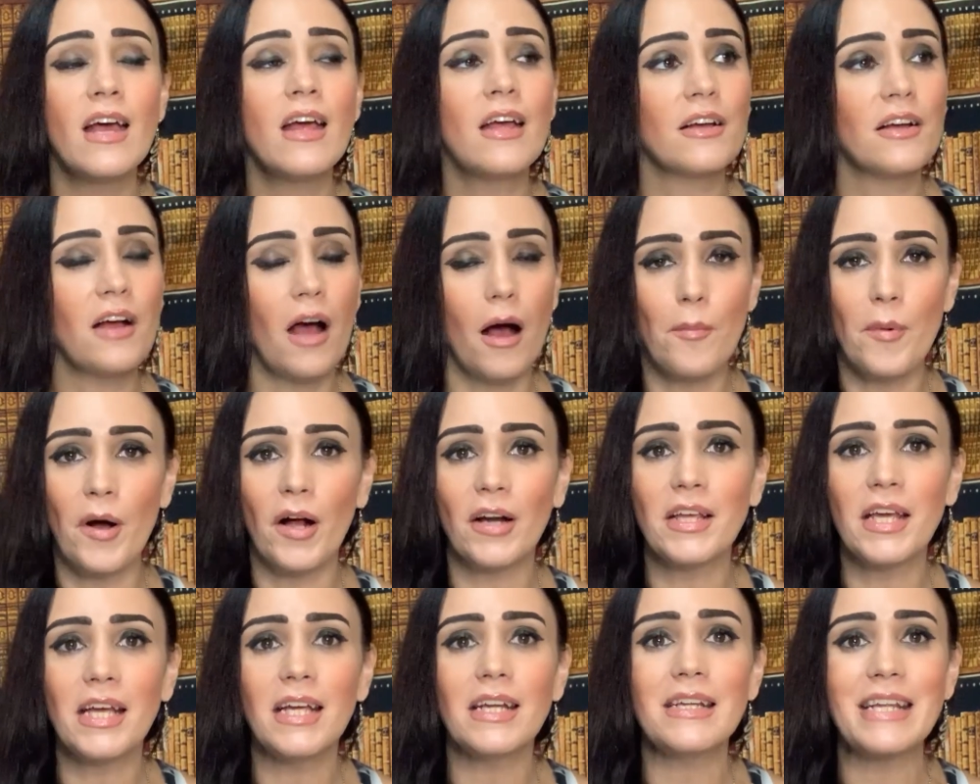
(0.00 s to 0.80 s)
Come on
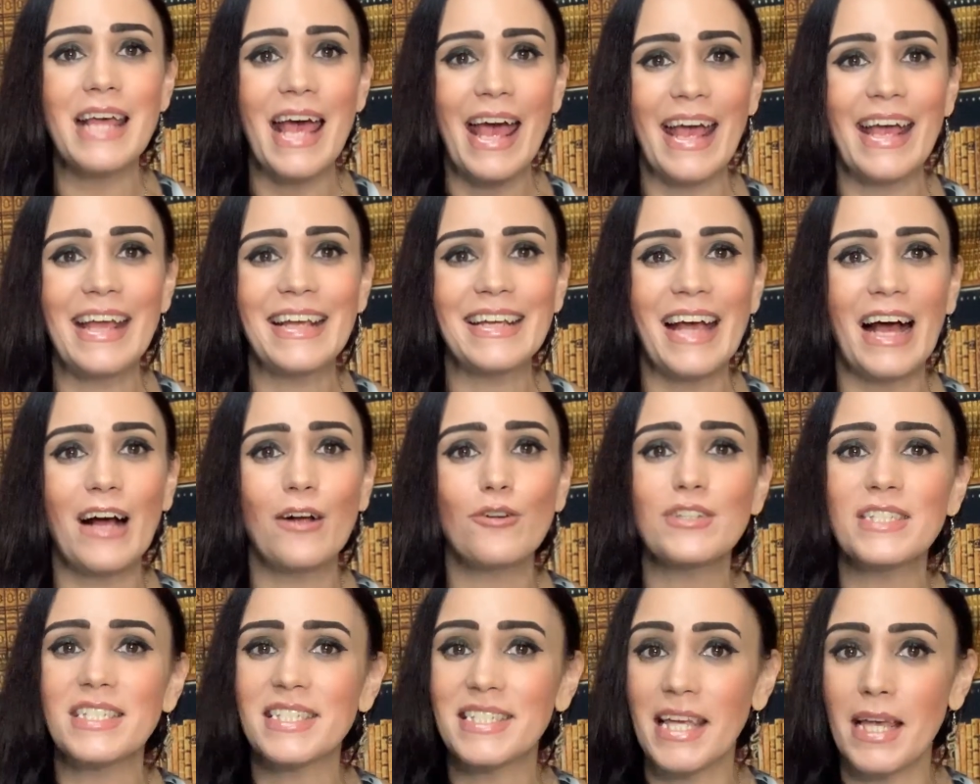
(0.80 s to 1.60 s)
in, hang
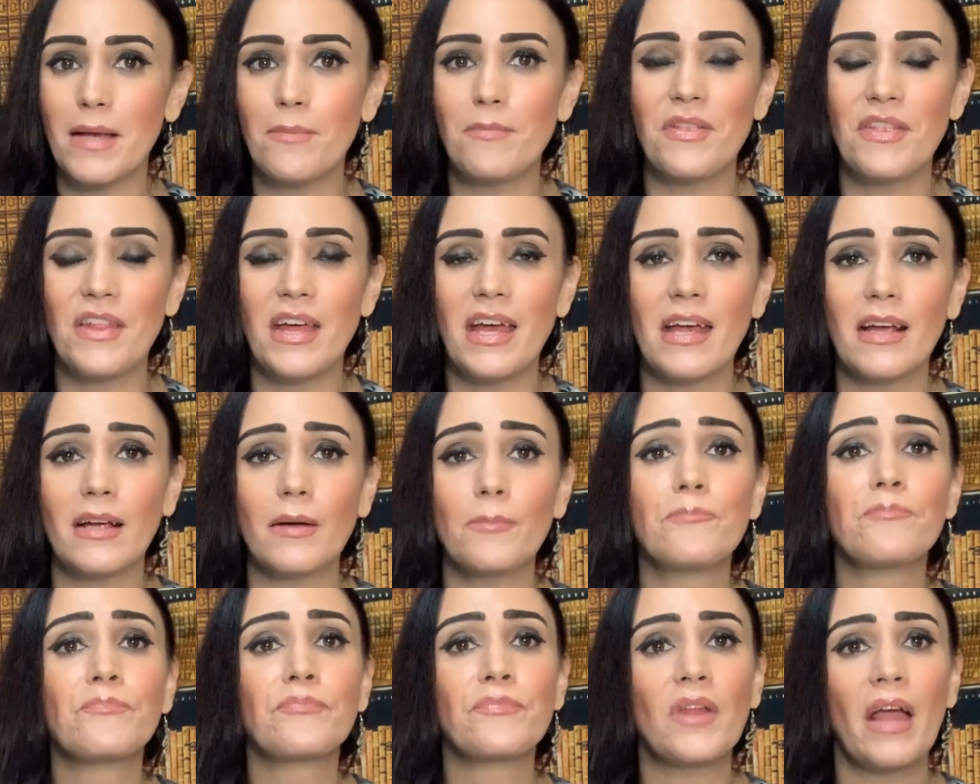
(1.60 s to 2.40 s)
out, same
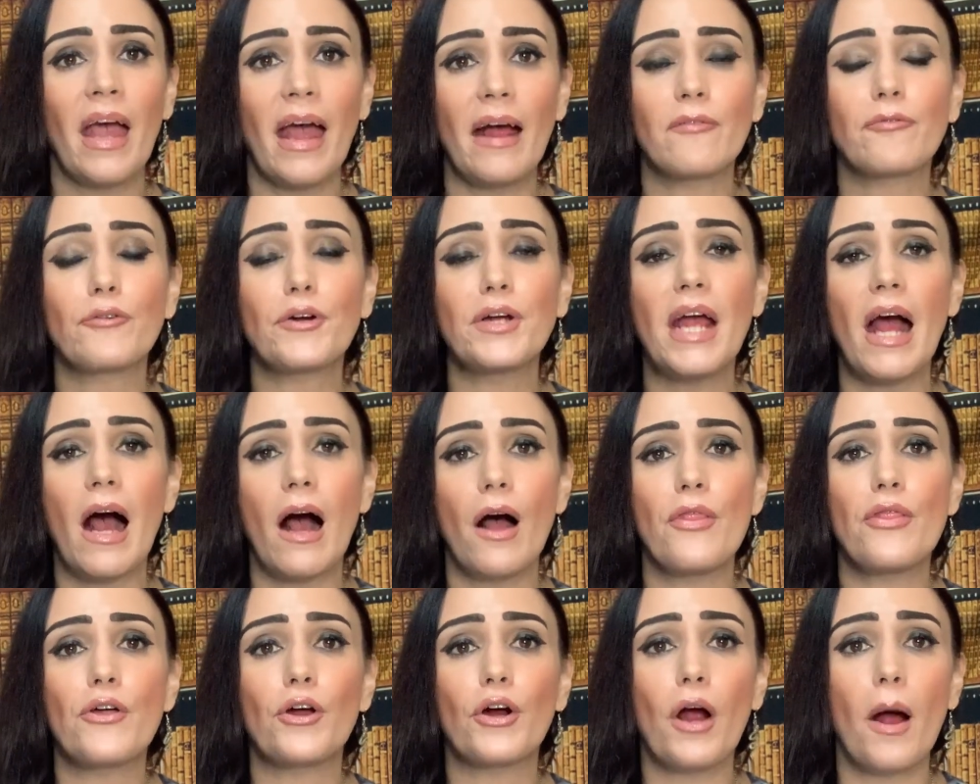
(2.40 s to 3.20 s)
thing, every
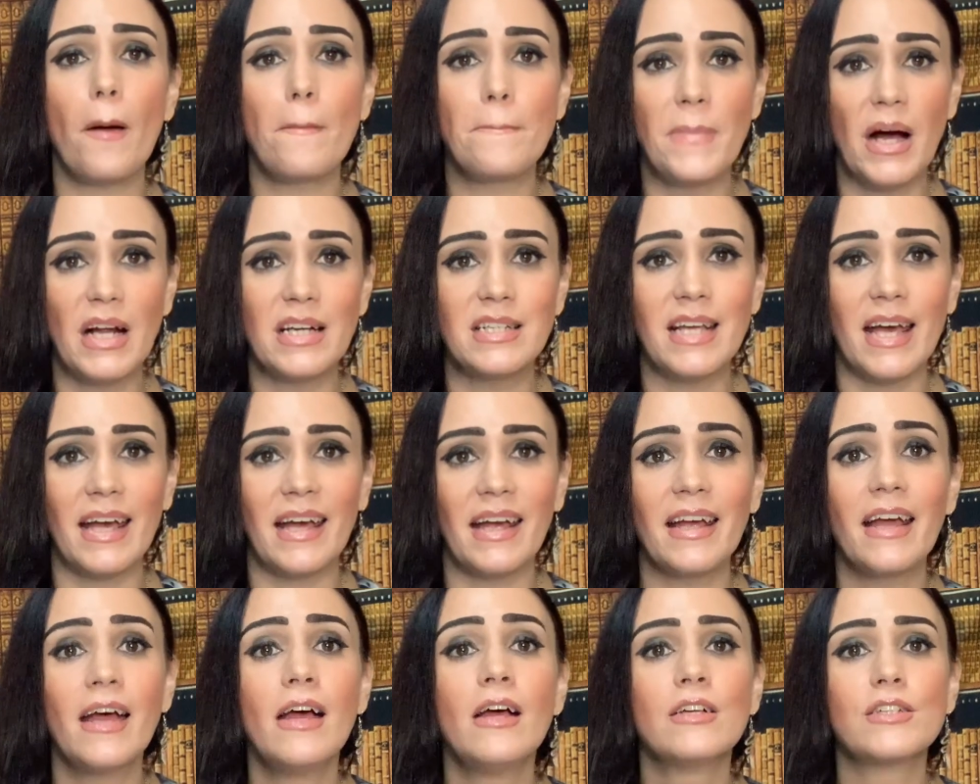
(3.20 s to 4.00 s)
other Monday.